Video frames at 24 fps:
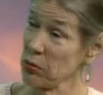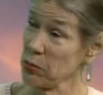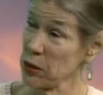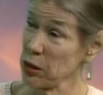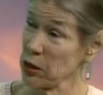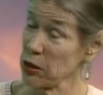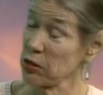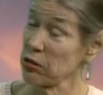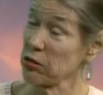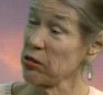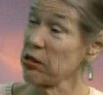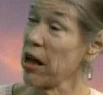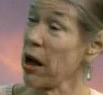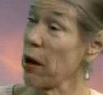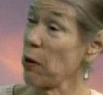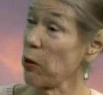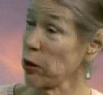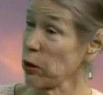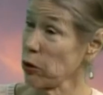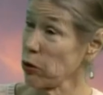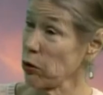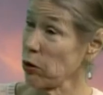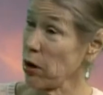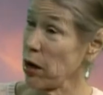because now a
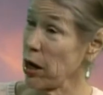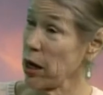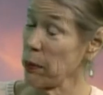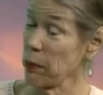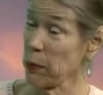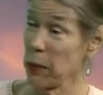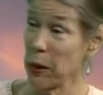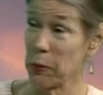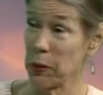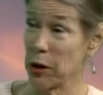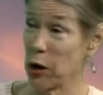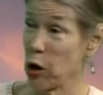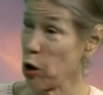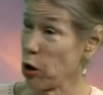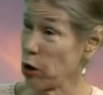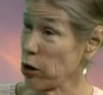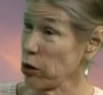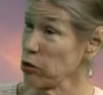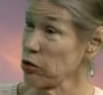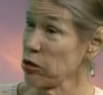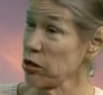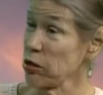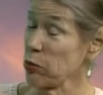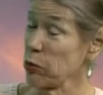crime, maybe
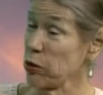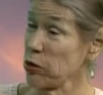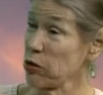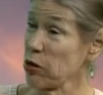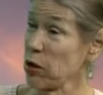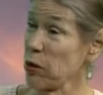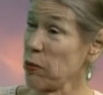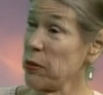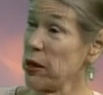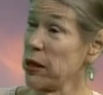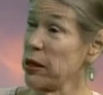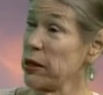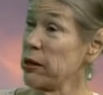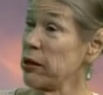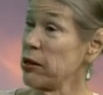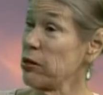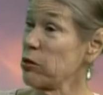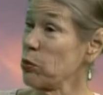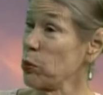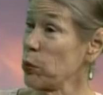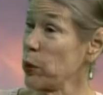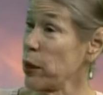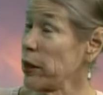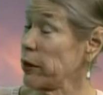arson, was committed
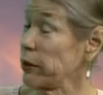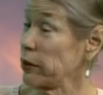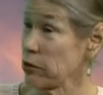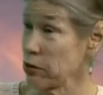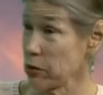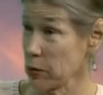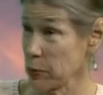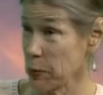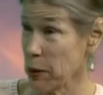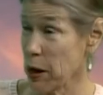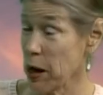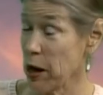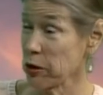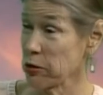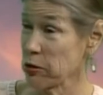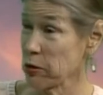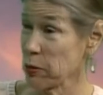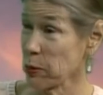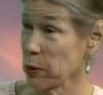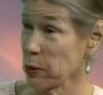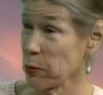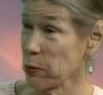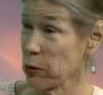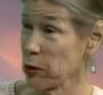as well as a
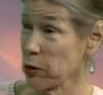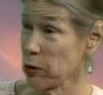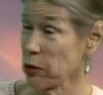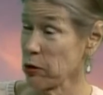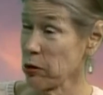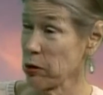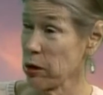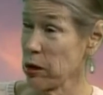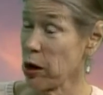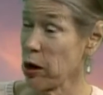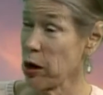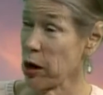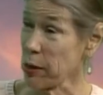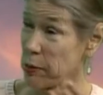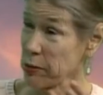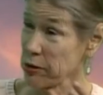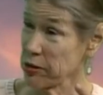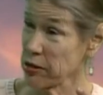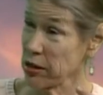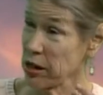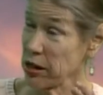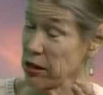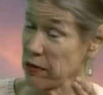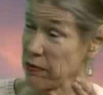possible murder, and a
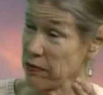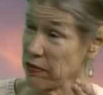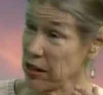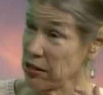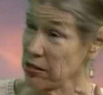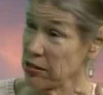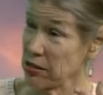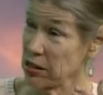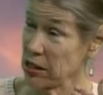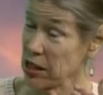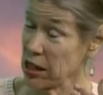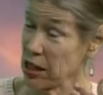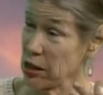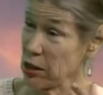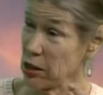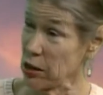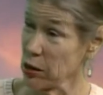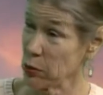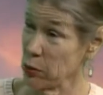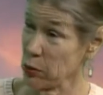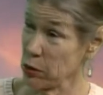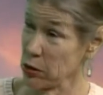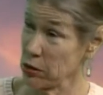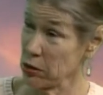homicide
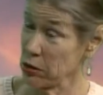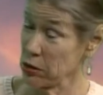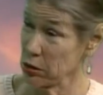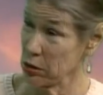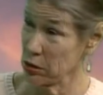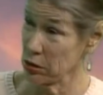investigator would